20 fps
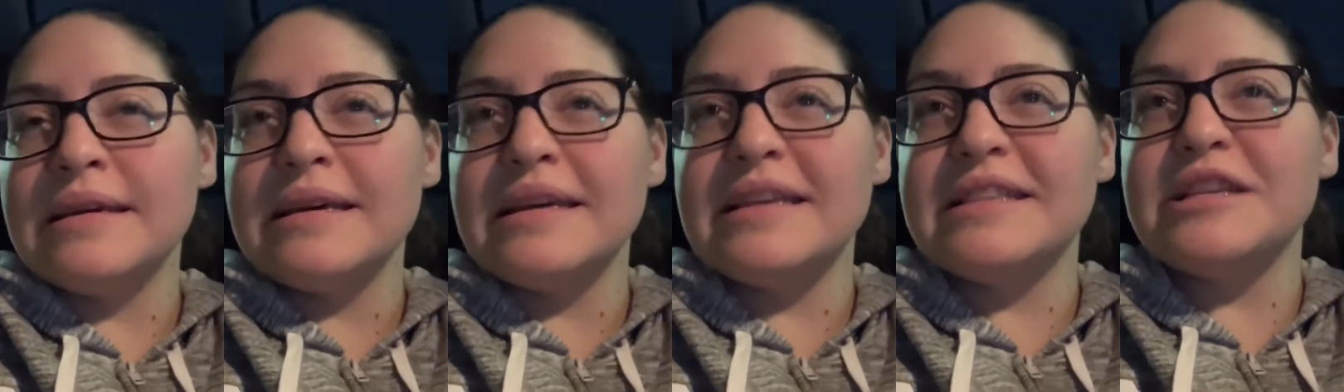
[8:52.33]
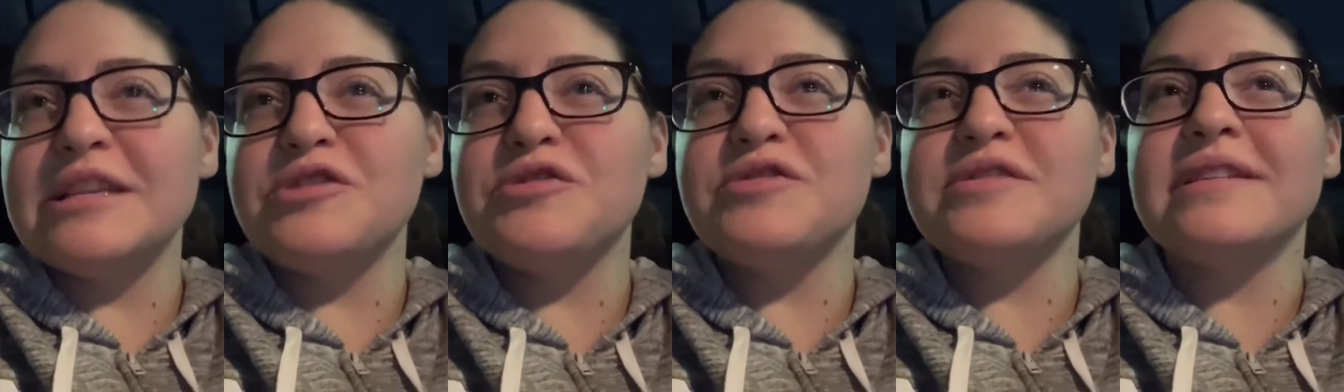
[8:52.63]
it's
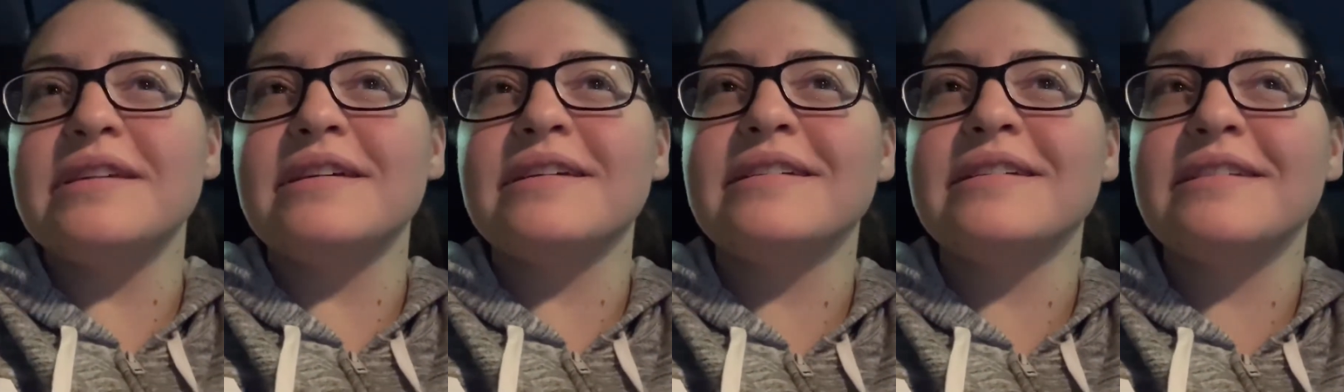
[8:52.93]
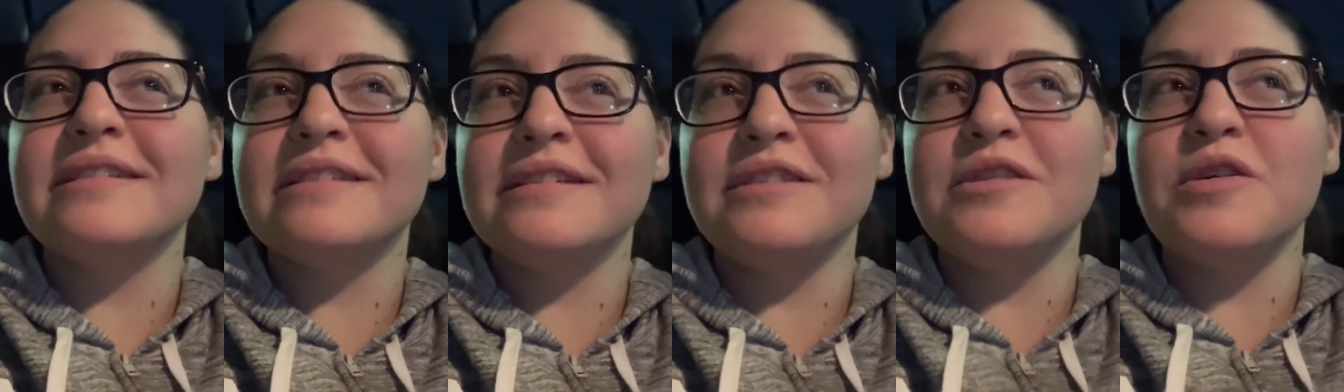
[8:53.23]

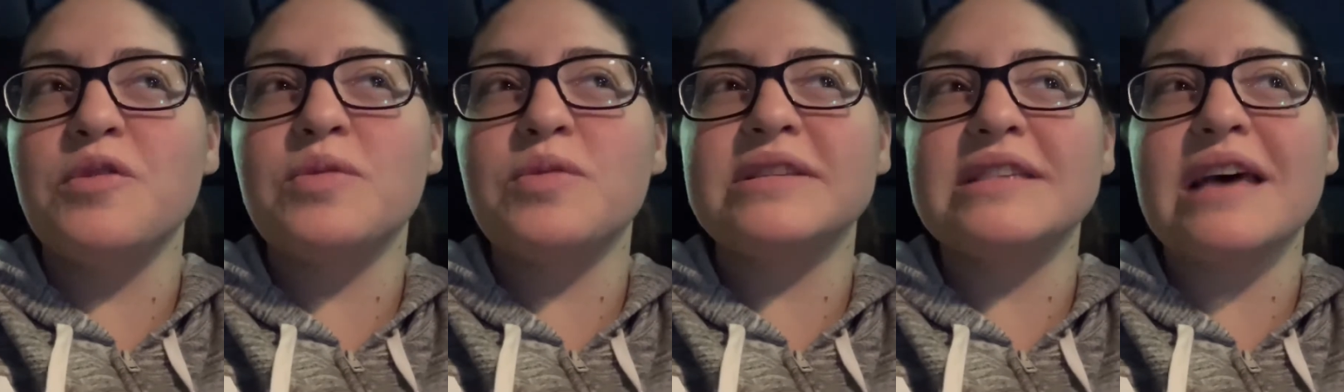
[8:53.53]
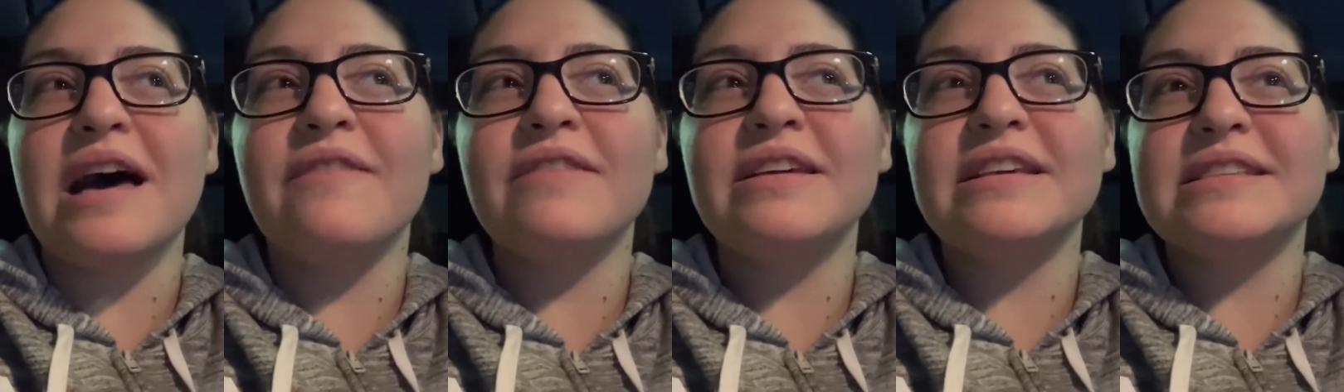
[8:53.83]
interesting, you know, because
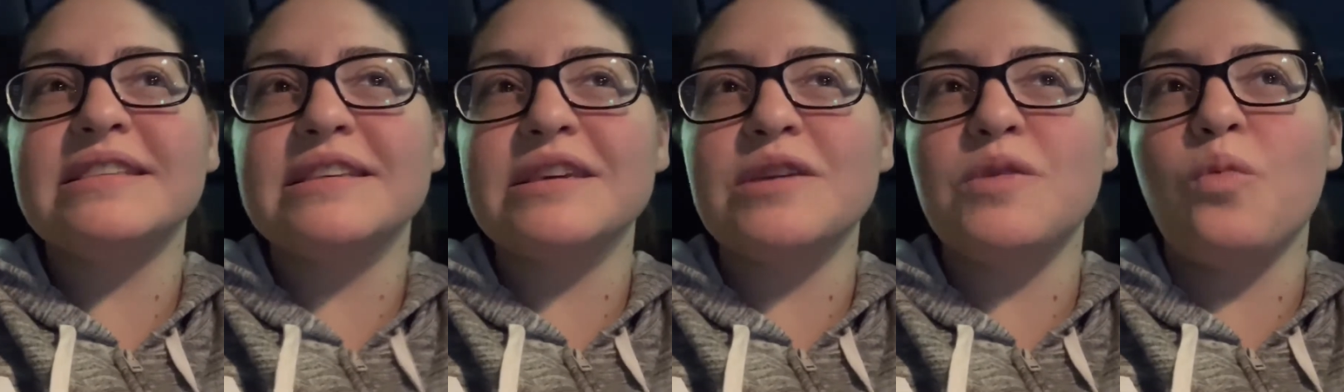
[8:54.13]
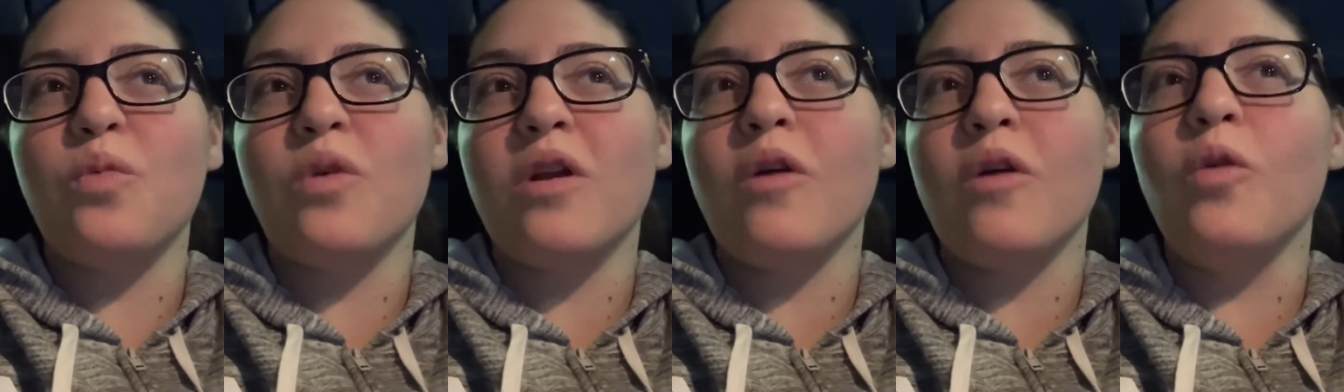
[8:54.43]
obviously
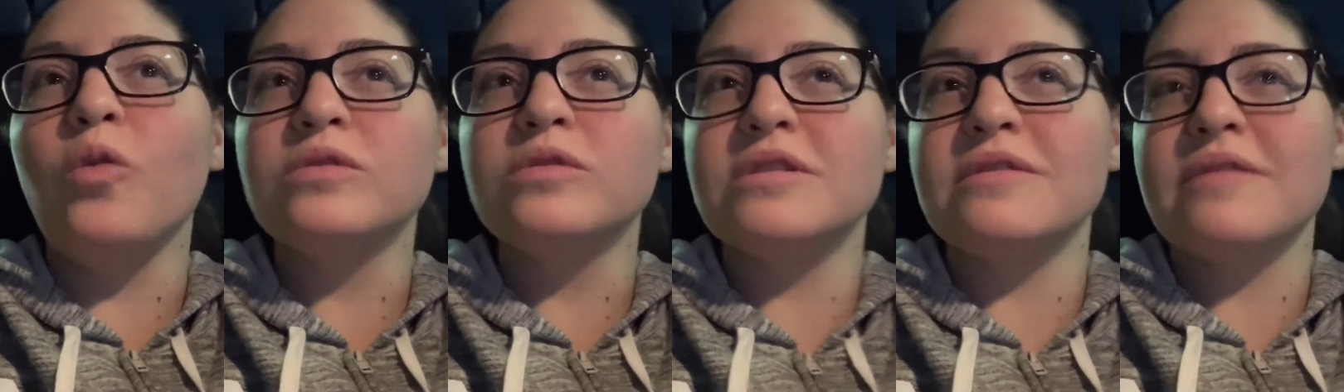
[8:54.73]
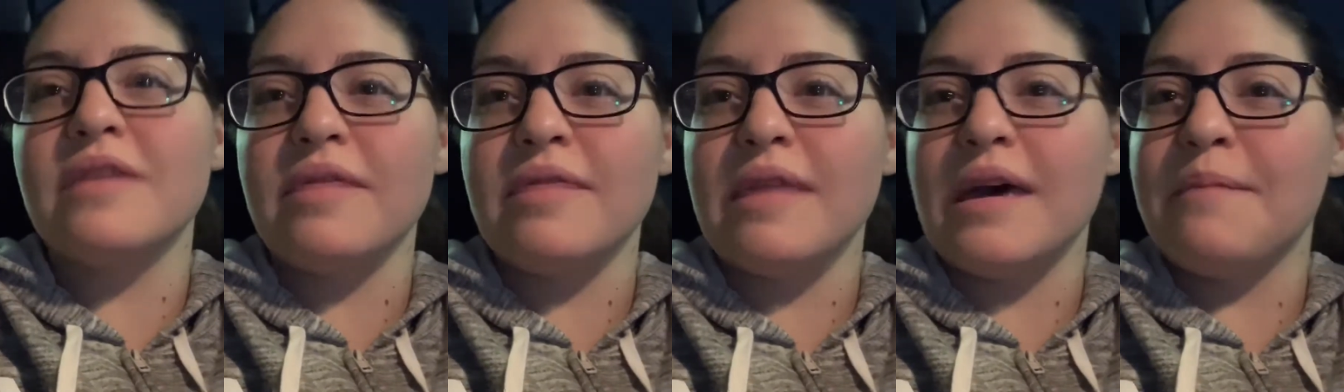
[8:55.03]
we're older
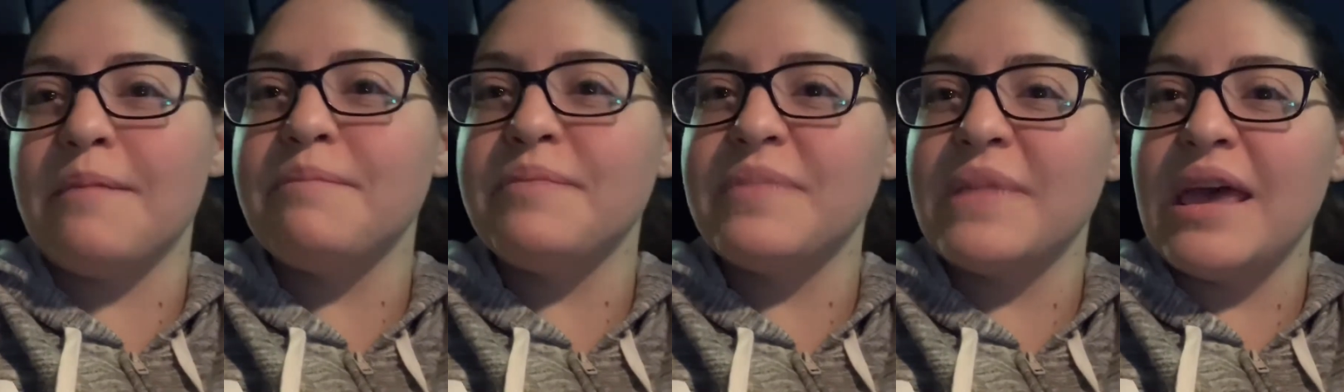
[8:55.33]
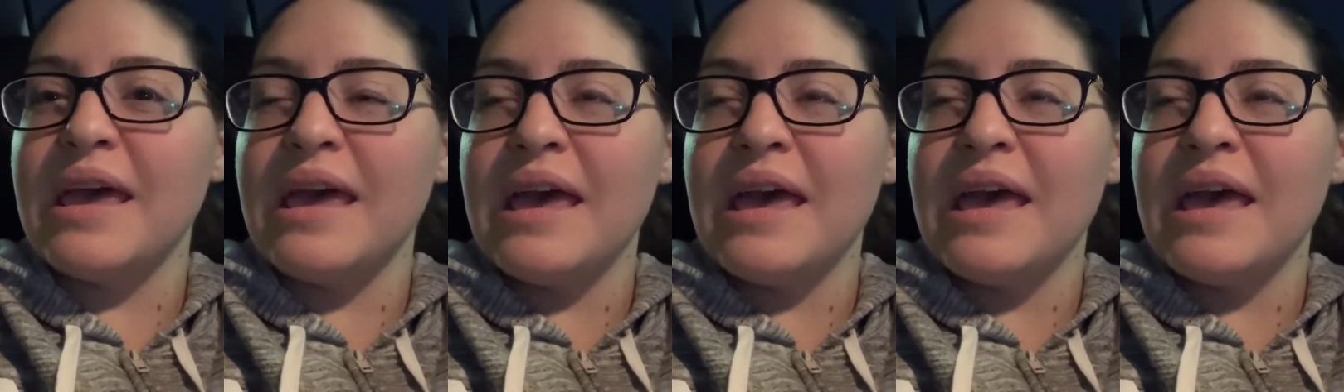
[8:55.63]
than them